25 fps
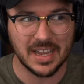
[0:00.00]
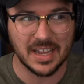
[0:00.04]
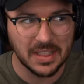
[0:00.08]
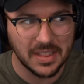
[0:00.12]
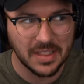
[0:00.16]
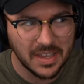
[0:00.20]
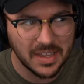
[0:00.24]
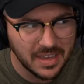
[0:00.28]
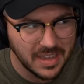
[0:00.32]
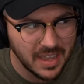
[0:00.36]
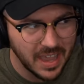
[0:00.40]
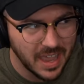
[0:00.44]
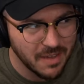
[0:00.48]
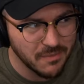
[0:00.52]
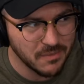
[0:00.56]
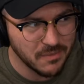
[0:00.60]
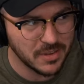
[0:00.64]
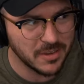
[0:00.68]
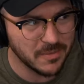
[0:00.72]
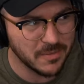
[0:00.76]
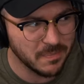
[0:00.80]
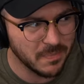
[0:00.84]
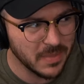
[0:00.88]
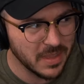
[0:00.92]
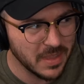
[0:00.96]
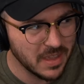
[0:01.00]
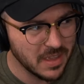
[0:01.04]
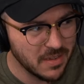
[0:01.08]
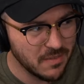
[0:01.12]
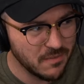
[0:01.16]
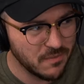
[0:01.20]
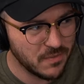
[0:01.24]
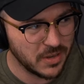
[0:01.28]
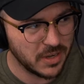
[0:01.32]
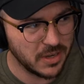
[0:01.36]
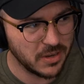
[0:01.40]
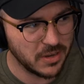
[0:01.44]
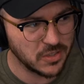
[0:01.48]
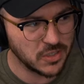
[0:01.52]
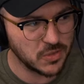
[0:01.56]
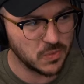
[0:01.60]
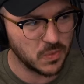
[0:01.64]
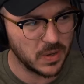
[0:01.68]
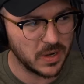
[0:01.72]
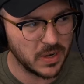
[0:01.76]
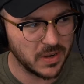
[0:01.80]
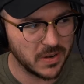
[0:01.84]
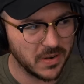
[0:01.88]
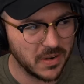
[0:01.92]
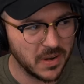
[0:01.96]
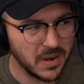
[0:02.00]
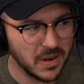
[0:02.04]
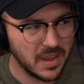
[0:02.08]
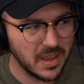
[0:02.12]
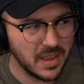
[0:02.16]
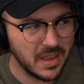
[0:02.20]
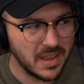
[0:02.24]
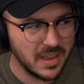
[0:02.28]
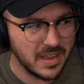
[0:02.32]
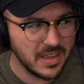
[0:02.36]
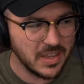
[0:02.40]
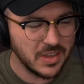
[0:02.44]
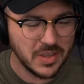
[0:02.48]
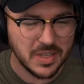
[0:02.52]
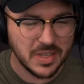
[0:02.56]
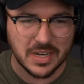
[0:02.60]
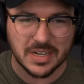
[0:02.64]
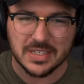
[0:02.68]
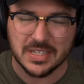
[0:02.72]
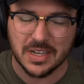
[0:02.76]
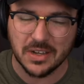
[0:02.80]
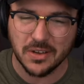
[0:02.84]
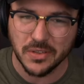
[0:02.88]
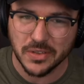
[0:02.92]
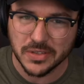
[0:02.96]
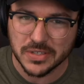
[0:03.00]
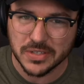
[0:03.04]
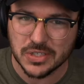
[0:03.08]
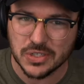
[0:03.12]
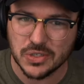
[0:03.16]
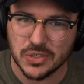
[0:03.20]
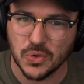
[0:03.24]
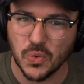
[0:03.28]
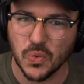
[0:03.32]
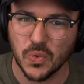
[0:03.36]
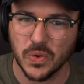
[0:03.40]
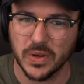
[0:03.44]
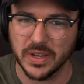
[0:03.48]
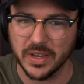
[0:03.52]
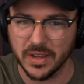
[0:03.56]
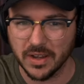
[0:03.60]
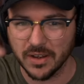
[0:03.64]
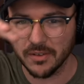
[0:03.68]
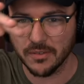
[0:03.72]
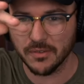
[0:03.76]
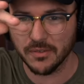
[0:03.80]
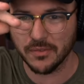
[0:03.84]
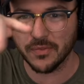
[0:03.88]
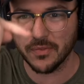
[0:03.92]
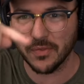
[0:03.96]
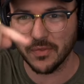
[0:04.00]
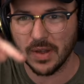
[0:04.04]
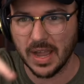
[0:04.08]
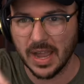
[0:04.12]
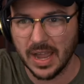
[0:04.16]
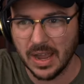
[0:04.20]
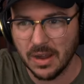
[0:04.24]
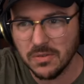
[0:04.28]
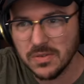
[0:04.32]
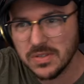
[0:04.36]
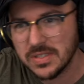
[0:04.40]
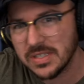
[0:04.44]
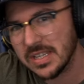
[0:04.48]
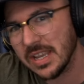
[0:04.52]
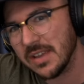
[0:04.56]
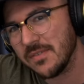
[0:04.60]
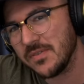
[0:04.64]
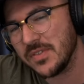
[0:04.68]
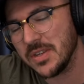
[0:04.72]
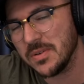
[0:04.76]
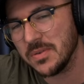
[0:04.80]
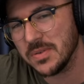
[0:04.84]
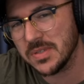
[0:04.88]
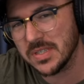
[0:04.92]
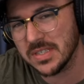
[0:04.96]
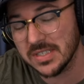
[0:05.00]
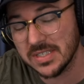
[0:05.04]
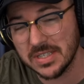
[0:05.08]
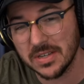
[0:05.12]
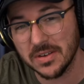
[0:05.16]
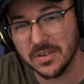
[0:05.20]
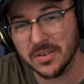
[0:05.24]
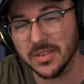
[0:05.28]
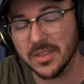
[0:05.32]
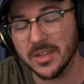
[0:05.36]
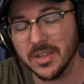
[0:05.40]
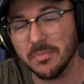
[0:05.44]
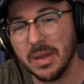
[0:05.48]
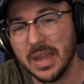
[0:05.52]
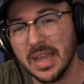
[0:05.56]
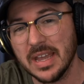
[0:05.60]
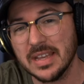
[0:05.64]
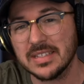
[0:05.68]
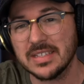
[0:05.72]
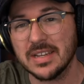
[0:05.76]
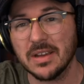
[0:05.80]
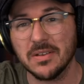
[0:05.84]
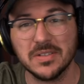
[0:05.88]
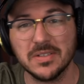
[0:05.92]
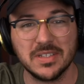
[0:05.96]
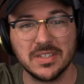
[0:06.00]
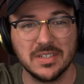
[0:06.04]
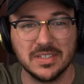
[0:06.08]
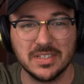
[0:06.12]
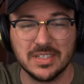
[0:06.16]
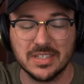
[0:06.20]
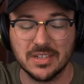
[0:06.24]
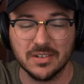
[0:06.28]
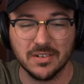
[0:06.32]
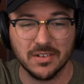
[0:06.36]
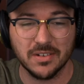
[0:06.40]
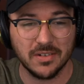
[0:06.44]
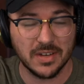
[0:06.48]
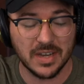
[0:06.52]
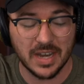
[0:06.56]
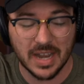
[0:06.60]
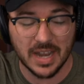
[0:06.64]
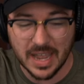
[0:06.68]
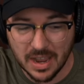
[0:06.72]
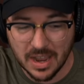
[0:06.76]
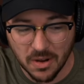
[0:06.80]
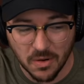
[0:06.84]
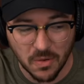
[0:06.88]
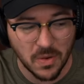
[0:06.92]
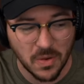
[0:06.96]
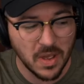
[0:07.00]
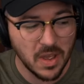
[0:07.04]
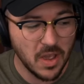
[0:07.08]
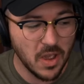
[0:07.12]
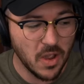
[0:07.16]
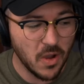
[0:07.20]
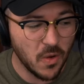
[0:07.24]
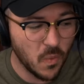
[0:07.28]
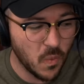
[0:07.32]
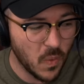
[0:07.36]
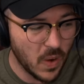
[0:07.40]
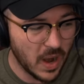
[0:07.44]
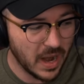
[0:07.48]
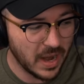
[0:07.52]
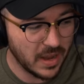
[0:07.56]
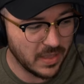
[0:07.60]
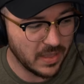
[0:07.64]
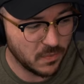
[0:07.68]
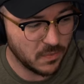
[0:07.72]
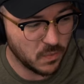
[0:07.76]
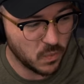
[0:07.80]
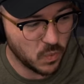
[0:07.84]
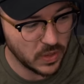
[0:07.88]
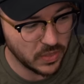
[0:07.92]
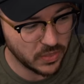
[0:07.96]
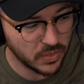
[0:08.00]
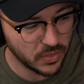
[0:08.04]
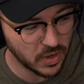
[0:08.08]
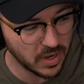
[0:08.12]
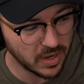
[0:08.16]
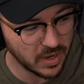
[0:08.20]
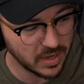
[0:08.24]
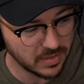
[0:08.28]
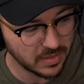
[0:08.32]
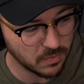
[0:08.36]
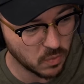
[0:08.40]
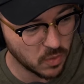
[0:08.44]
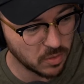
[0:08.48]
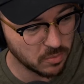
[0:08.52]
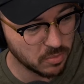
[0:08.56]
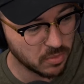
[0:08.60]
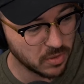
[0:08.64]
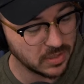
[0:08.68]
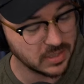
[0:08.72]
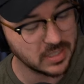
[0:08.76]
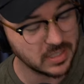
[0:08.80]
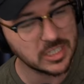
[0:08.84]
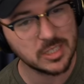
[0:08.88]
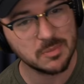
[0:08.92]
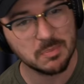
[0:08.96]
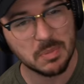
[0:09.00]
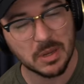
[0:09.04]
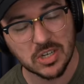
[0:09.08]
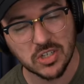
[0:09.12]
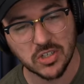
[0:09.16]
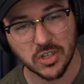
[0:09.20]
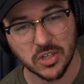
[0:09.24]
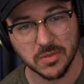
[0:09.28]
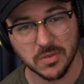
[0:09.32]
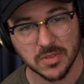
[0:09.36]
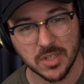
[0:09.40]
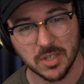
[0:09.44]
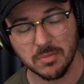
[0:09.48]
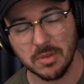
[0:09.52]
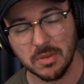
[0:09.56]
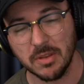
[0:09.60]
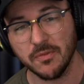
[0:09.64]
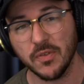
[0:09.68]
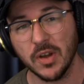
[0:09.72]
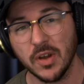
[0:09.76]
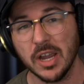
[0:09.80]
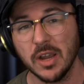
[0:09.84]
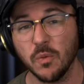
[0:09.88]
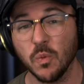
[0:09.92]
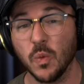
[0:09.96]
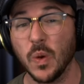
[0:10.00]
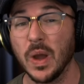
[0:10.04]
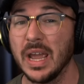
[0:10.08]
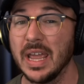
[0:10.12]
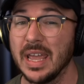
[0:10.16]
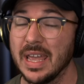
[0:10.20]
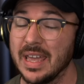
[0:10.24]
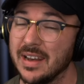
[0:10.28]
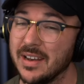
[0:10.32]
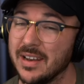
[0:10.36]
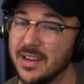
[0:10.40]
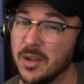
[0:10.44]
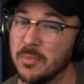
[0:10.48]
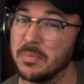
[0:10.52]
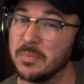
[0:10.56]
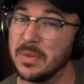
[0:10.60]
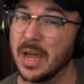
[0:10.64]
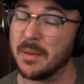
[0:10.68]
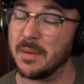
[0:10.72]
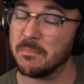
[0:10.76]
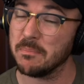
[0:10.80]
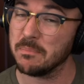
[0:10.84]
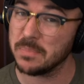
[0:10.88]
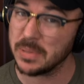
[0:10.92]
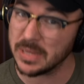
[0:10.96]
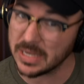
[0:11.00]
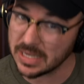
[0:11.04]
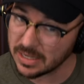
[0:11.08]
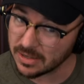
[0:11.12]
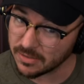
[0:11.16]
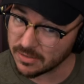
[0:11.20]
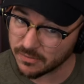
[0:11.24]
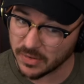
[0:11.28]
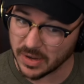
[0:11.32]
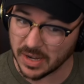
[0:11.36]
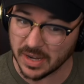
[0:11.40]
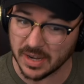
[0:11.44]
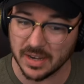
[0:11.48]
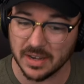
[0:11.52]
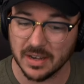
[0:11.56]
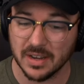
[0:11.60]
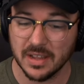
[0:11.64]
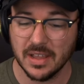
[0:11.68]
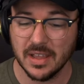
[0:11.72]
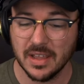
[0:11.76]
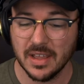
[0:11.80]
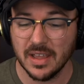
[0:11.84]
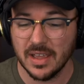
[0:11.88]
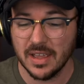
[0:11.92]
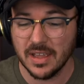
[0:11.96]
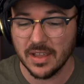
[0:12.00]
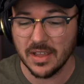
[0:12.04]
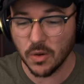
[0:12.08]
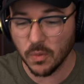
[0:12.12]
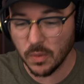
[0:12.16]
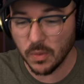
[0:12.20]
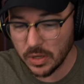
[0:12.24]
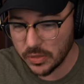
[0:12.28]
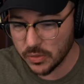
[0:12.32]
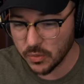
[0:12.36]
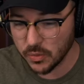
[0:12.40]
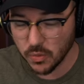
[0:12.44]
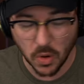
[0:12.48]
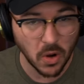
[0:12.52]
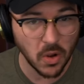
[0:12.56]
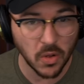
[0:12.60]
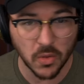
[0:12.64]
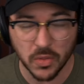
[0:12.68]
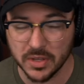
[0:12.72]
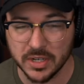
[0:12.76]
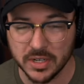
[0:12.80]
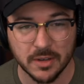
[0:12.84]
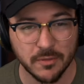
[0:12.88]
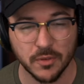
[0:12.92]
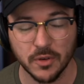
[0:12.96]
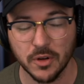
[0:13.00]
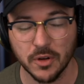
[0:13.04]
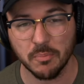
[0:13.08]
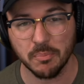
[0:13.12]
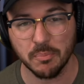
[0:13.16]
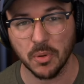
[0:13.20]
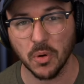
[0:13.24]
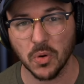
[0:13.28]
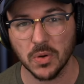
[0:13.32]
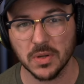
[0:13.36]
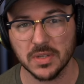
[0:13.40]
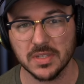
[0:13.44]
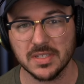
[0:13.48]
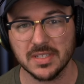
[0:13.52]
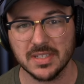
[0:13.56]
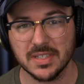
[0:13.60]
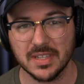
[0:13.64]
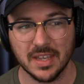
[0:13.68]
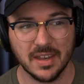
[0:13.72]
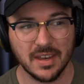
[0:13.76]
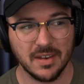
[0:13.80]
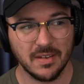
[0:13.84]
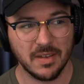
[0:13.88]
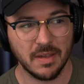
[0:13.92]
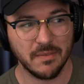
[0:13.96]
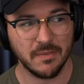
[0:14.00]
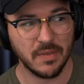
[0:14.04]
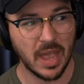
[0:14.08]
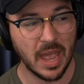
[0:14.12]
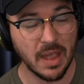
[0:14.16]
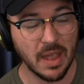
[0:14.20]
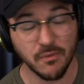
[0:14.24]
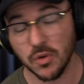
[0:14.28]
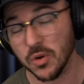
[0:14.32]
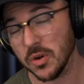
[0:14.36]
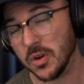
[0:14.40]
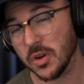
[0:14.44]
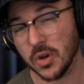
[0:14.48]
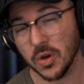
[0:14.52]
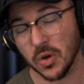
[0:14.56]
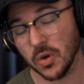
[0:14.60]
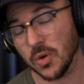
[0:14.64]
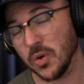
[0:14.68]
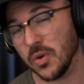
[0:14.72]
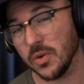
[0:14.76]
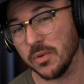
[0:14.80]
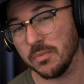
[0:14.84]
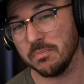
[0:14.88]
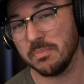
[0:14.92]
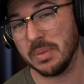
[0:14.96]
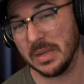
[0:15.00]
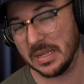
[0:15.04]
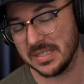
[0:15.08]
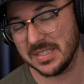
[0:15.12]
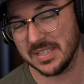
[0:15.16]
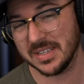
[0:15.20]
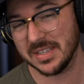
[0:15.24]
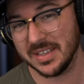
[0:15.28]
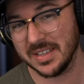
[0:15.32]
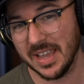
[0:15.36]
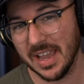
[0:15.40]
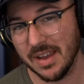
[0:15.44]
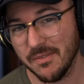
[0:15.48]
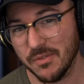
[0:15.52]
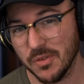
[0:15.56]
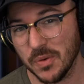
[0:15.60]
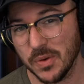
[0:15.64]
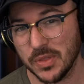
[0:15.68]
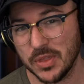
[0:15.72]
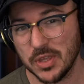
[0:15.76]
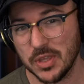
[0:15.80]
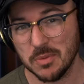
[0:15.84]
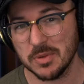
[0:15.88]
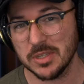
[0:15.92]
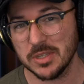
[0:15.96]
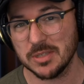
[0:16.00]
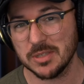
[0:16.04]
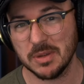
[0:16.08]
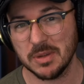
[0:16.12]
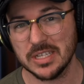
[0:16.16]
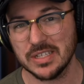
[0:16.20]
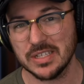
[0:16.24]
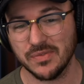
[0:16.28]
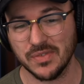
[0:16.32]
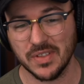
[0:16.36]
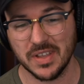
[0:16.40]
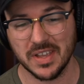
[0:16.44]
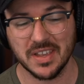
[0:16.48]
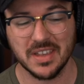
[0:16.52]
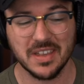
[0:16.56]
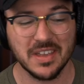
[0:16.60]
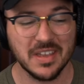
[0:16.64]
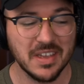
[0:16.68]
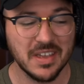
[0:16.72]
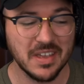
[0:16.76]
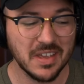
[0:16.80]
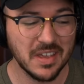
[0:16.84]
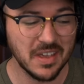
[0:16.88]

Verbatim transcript: I like having videos where you get to tell the story of how safety was considered in the past, how it's considered now, why we thought at one point the space shuttle was going to be fine, why it ended up not being fine, going through all the different aborts that have ever occurred, basically ever with human spaceflight,